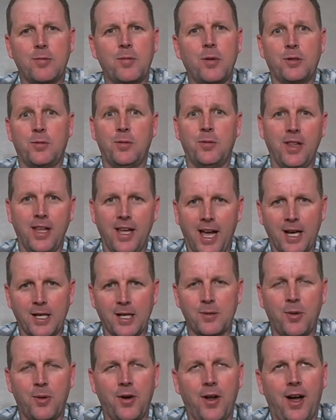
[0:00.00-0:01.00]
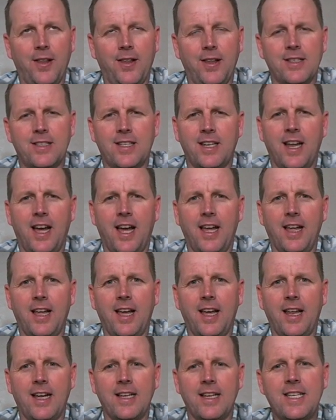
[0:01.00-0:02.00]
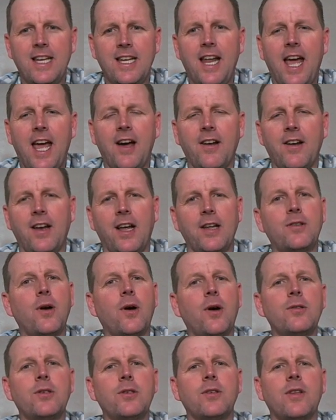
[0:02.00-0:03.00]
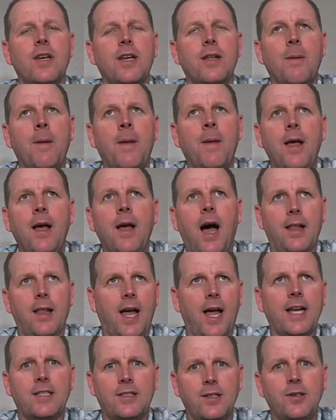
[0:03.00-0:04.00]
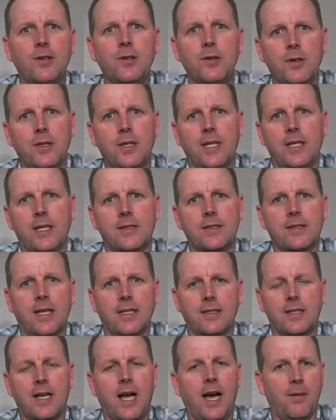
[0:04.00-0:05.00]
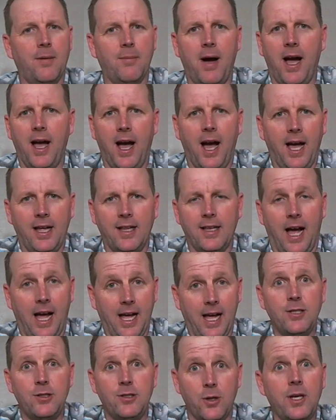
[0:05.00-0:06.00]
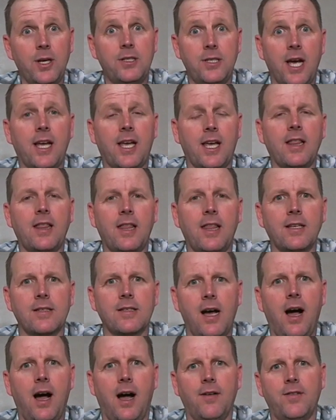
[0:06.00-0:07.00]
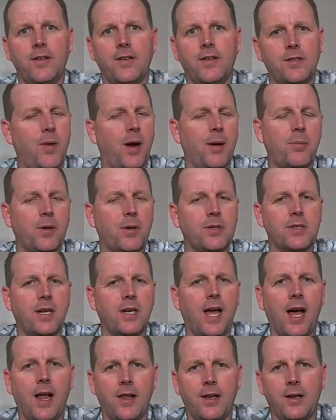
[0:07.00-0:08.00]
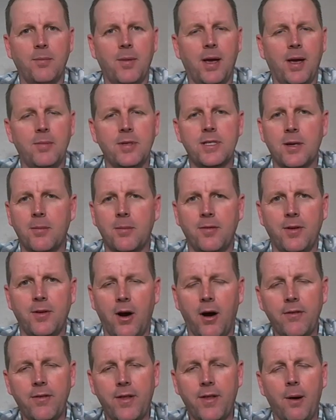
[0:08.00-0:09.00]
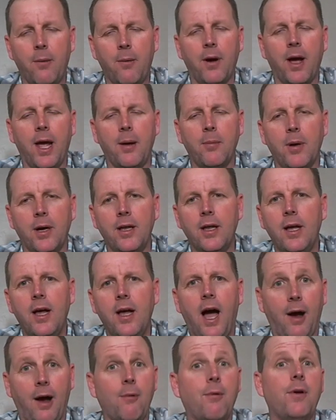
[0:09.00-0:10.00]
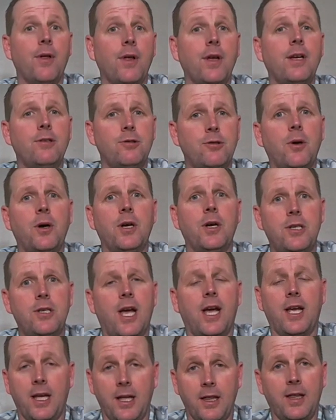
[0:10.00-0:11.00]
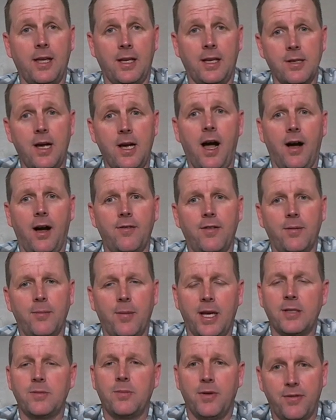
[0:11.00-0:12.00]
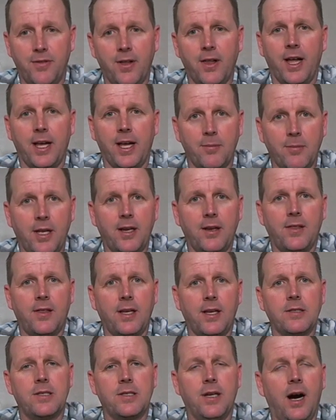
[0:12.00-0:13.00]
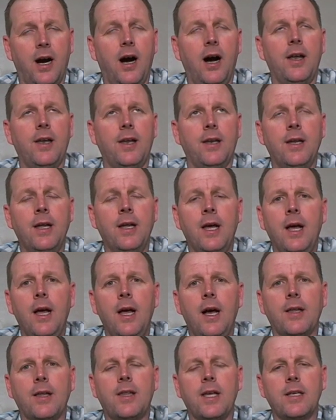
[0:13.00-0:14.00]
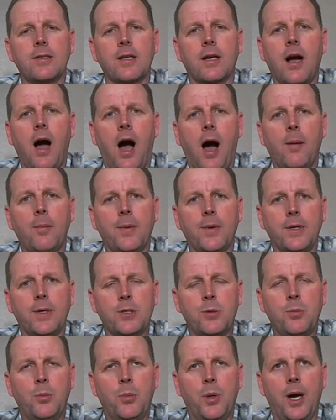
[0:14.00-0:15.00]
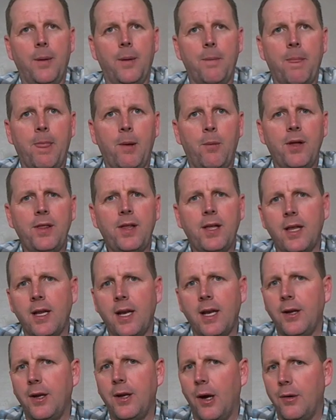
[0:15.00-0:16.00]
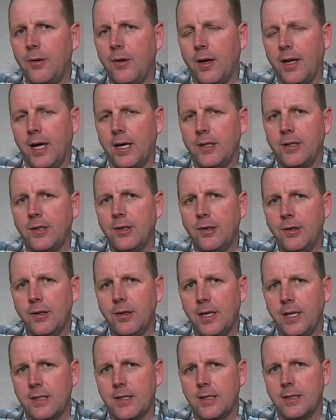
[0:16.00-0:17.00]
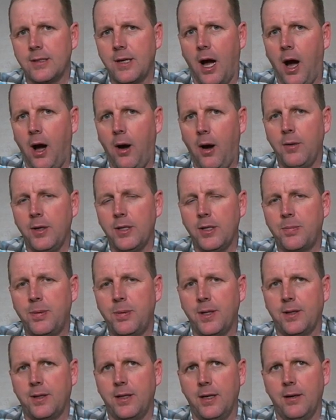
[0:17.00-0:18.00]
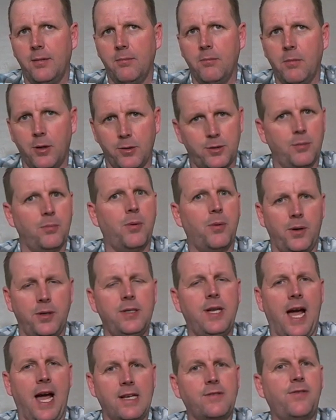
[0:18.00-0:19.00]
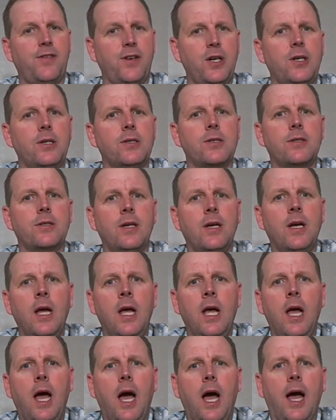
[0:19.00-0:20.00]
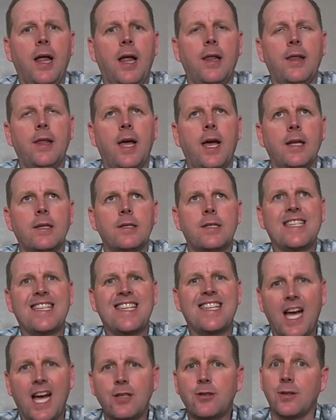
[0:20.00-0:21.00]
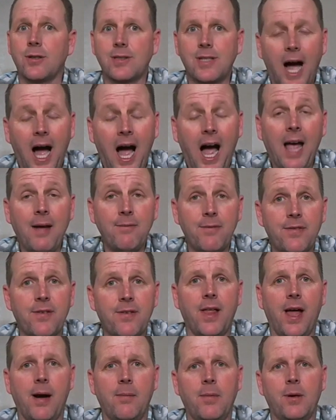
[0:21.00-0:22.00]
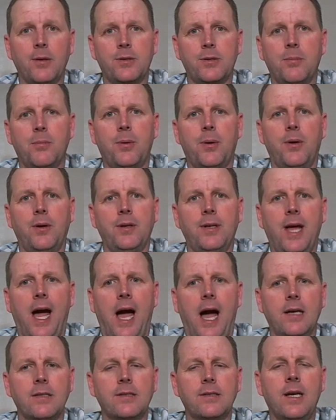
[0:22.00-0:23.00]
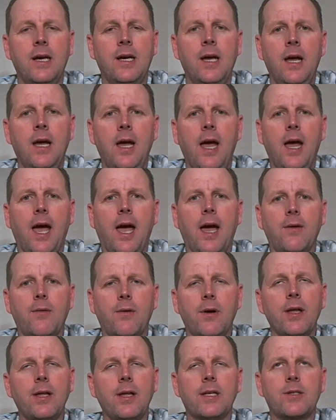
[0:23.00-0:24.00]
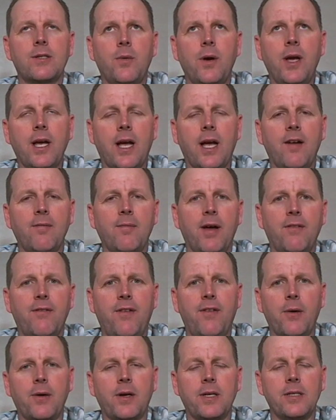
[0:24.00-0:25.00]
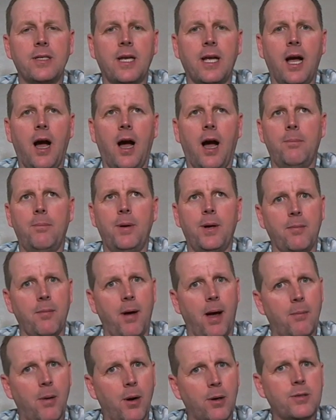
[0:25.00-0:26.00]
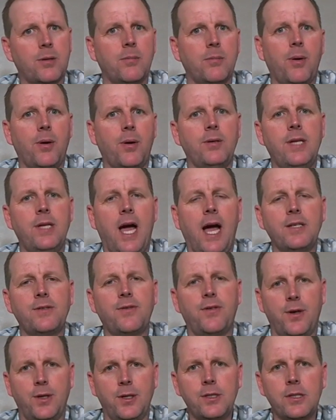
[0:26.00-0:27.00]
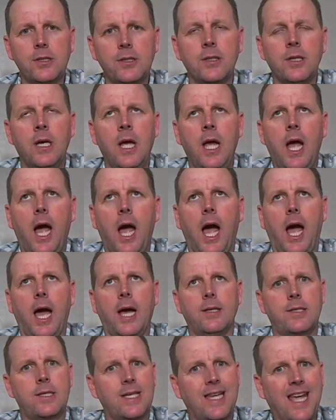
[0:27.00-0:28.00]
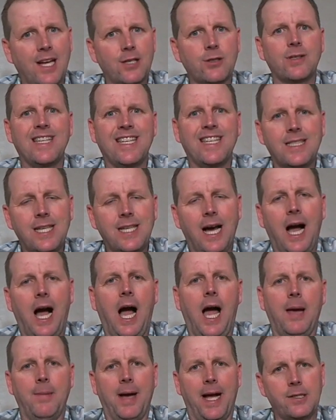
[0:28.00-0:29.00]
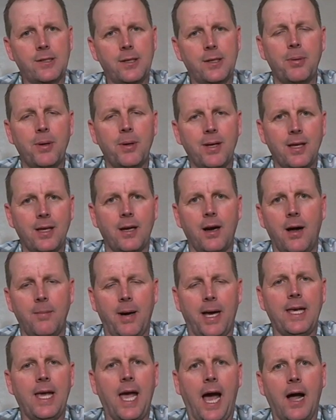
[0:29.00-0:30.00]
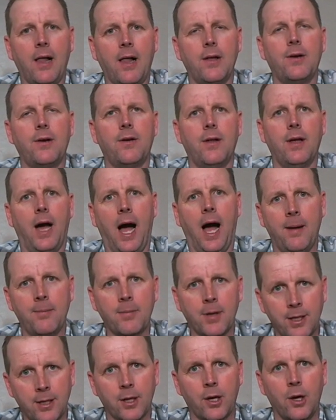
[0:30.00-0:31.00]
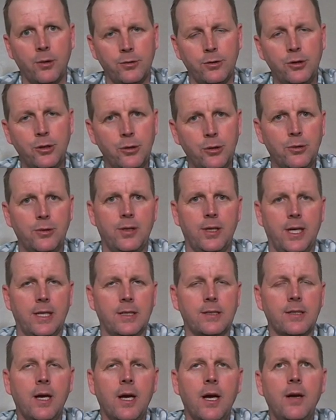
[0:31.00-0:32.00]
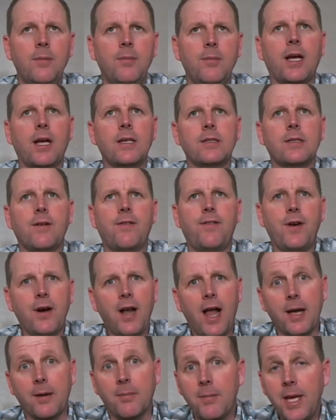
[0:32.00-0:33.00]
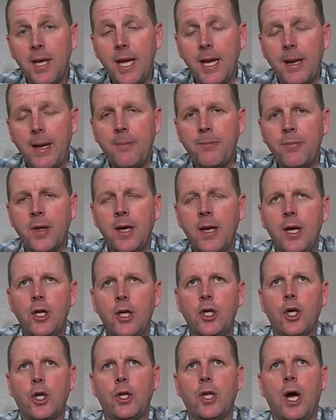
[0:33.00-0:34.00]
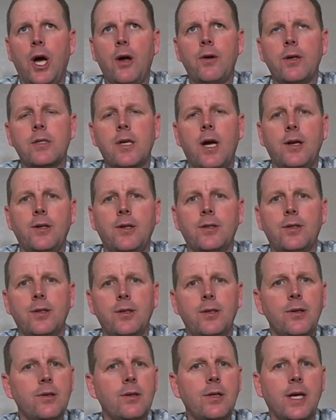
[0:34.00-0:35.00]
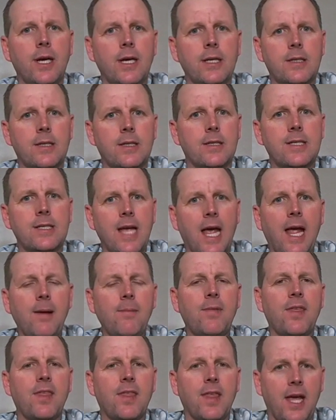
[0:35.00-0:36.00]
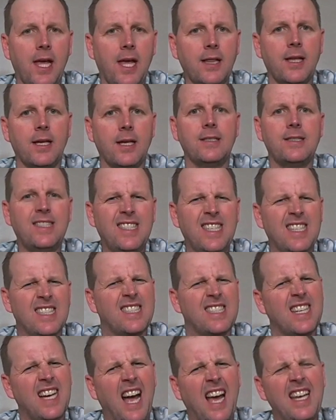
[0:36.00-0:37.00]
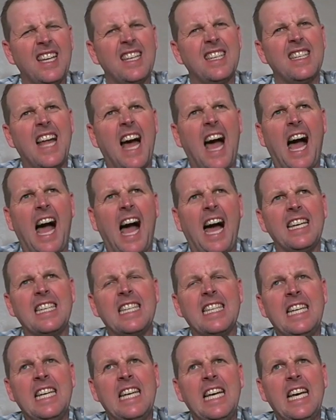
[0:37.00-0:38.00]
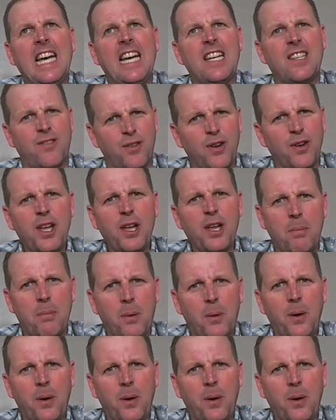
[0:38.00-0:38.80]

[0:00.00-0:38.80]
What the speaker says: I'm supposed to be the expert on this. And I sit down, and I told you that I like to-do lists. That's kind of I enjoy checking things off. It's my personality. Maybe some of you aren't that way, but I really enjoy checking things off. It makes me feel like I'm getting things done and things accomplished. But one thing that I don't do on that to-do list is always put the most important task first, and then schedule time for that most important task. And really this week I've been focusing on putting my most important task first and scheduling time, actually putting it on my calendar that I'm going to go do this. Because if you're like me, you'll notice on your to-do list the same thing that is kind of not it's really